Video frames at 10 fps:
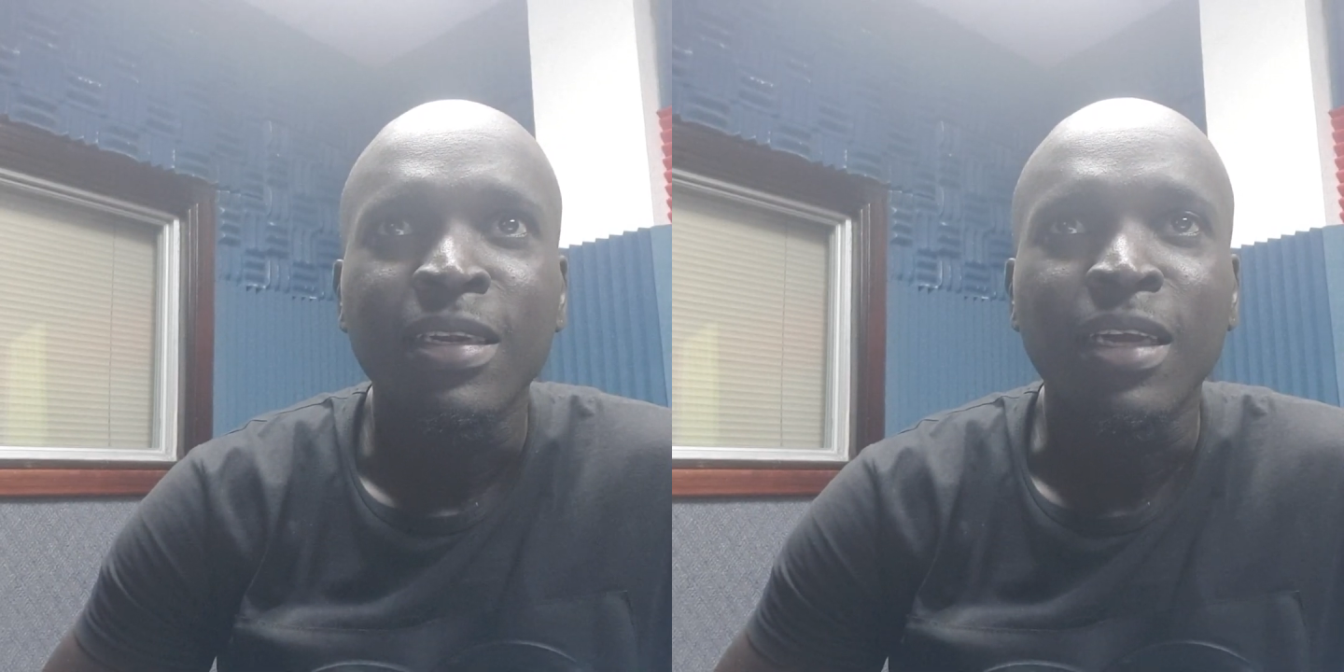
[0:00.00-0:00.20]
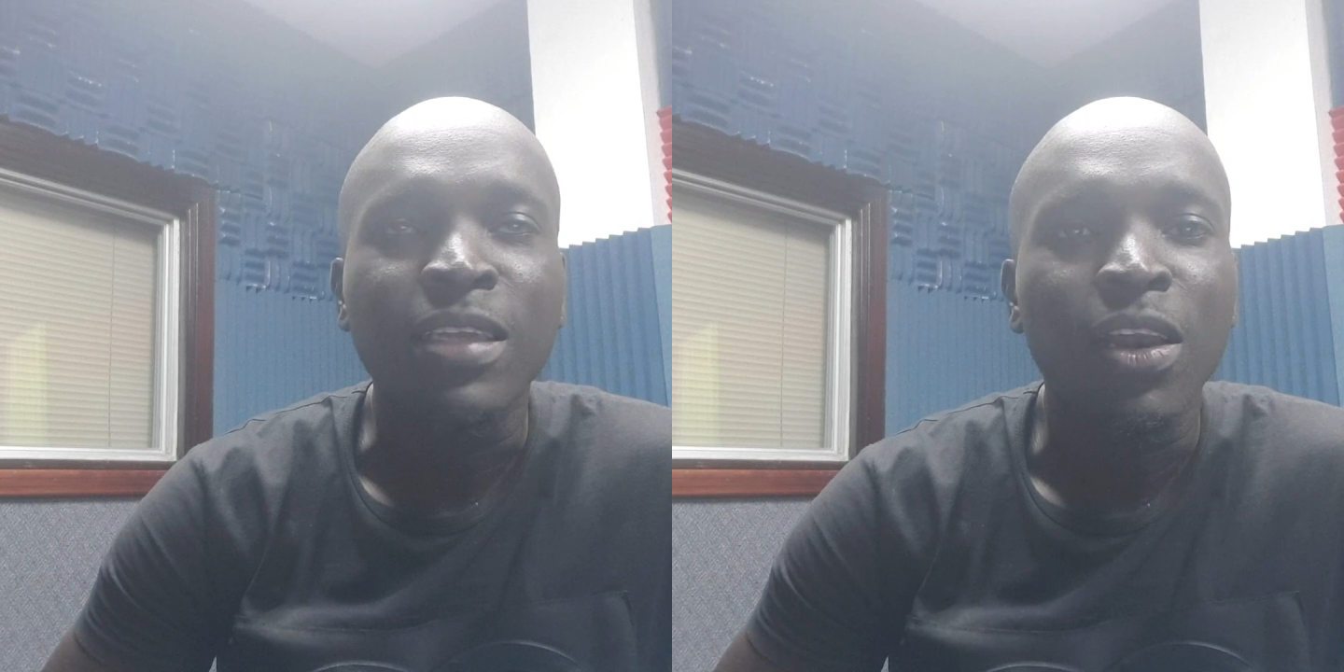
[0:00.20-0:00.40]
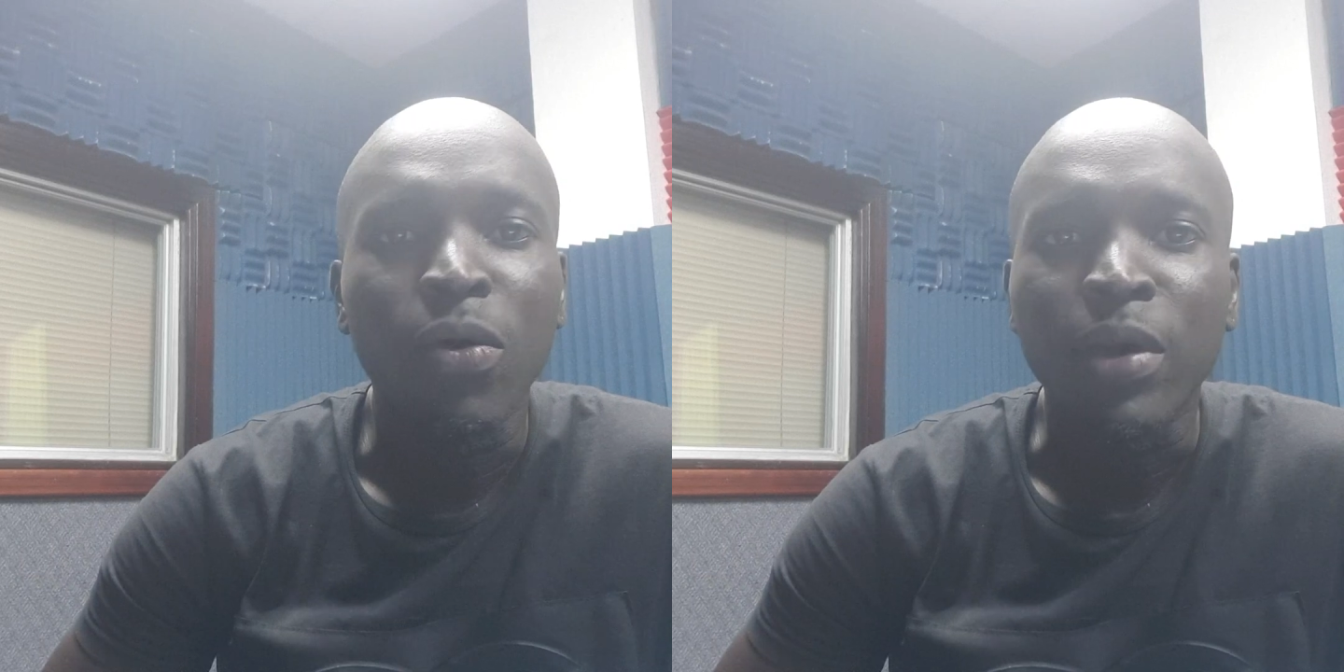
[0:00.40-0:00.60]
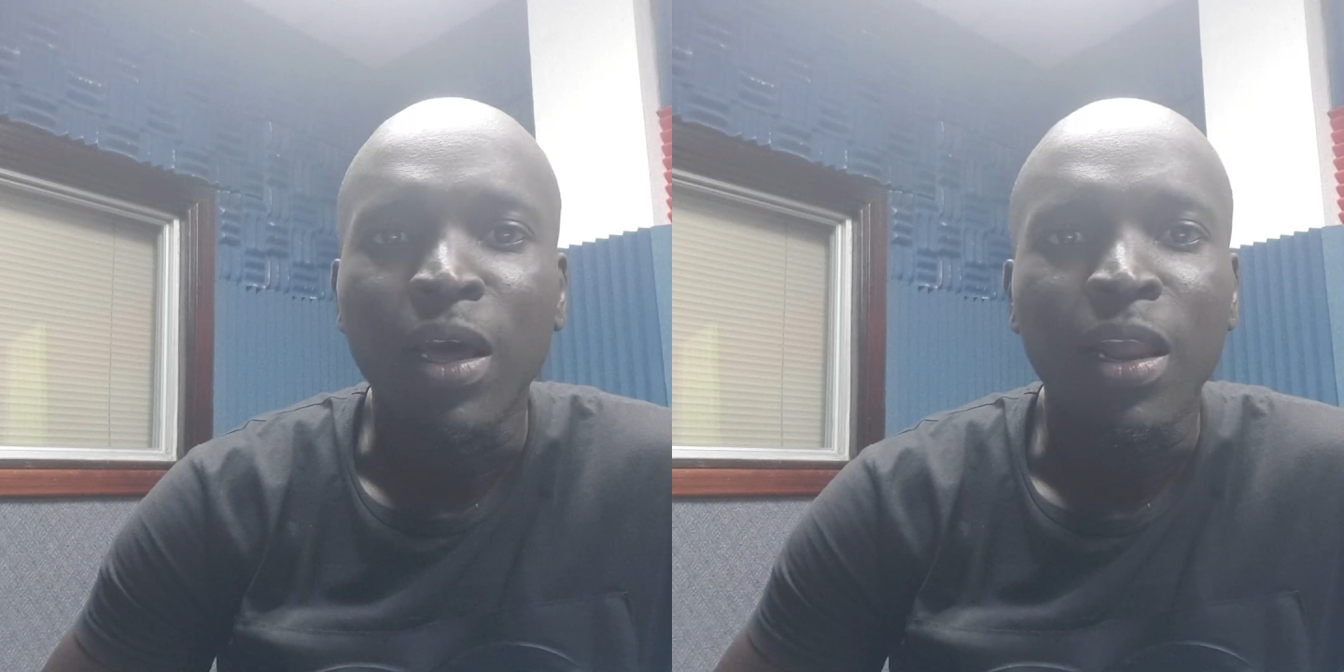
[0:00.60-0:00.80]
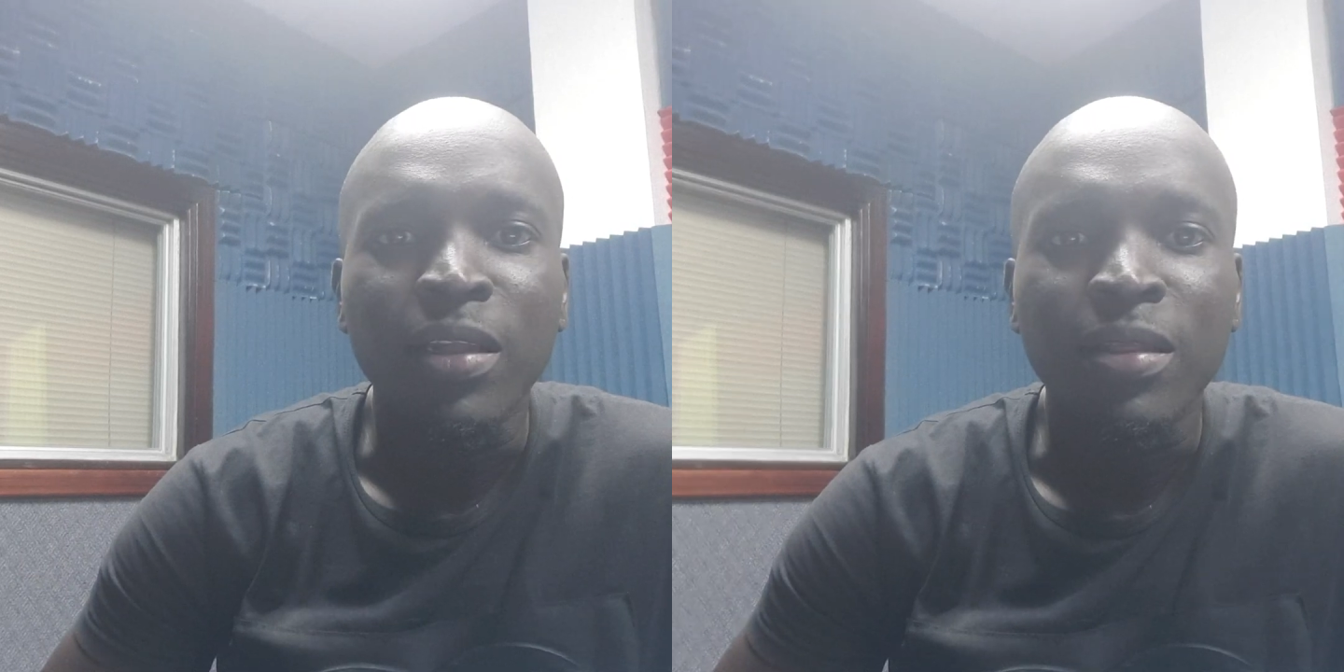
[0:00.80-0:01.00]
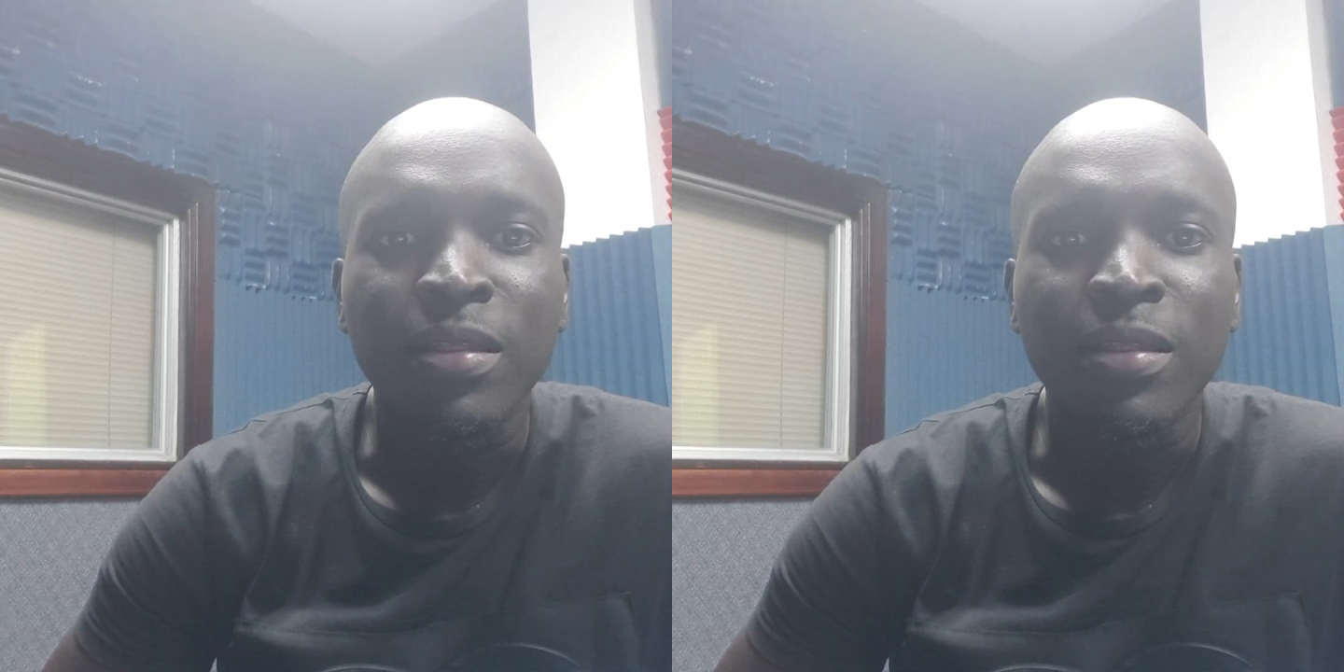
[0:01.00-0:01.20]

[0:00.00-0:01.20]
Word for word: not allowing a lot.